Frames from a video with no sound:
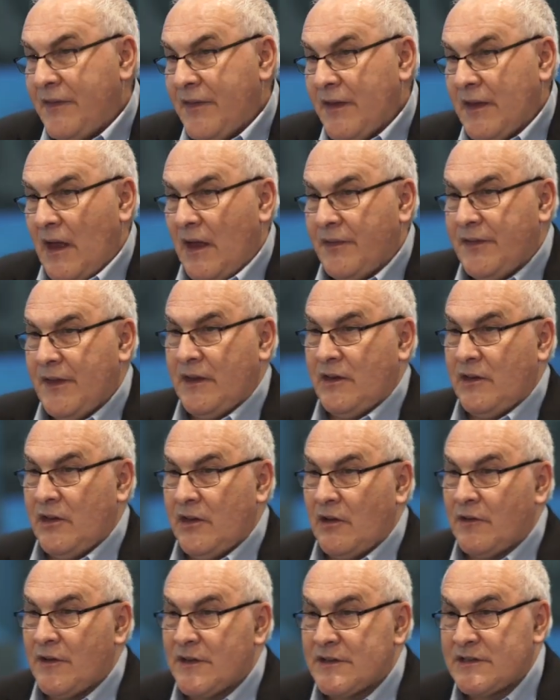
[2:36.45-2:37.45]
I think I think
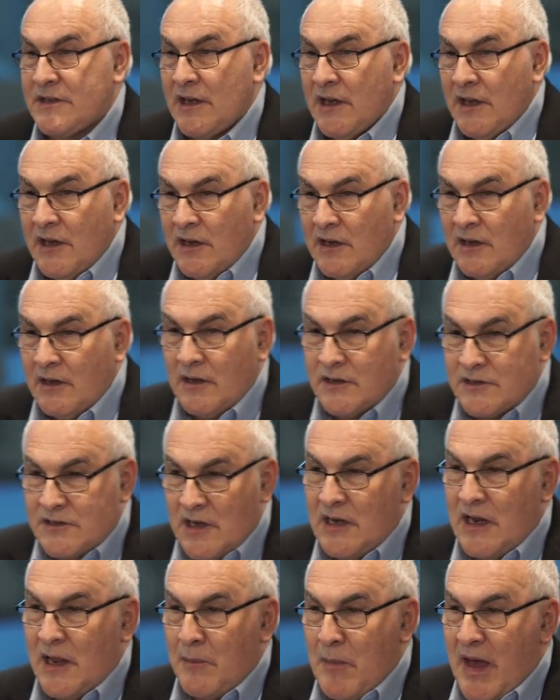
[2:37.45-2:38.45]
you know there's
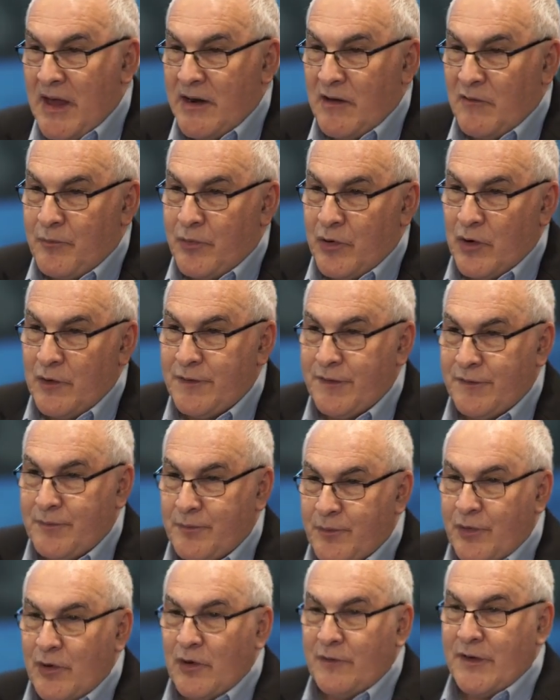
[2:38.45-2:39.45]
certainly amount of proof,
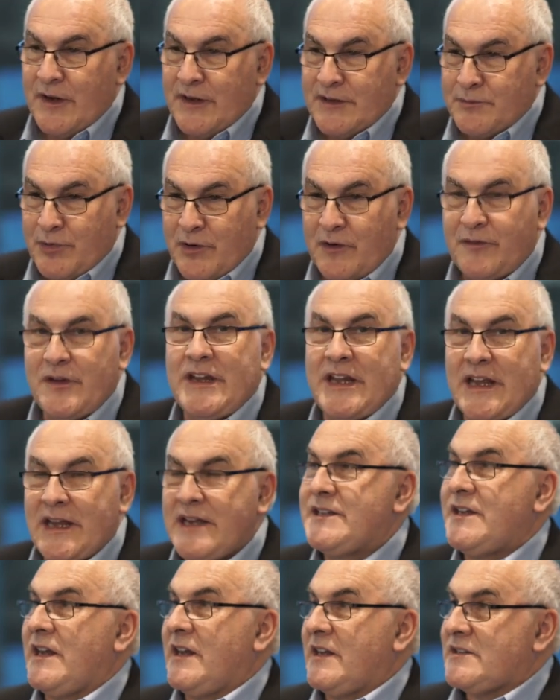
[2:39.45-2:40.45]
proof, in, proof in the
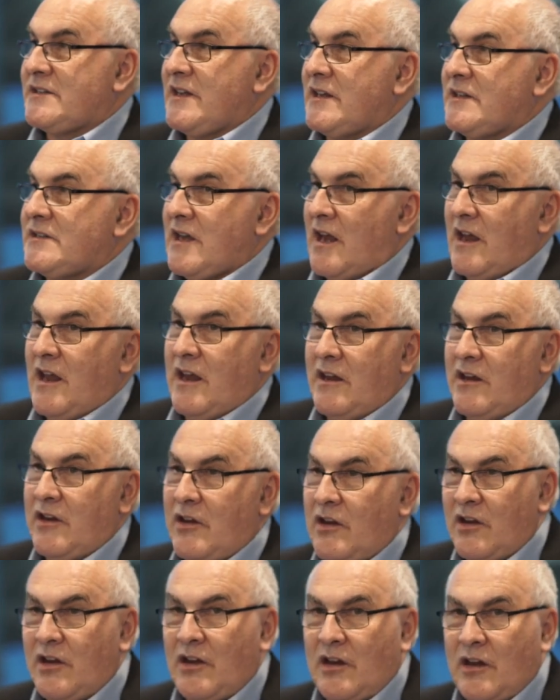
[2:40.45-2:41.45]
eating, as they say, you,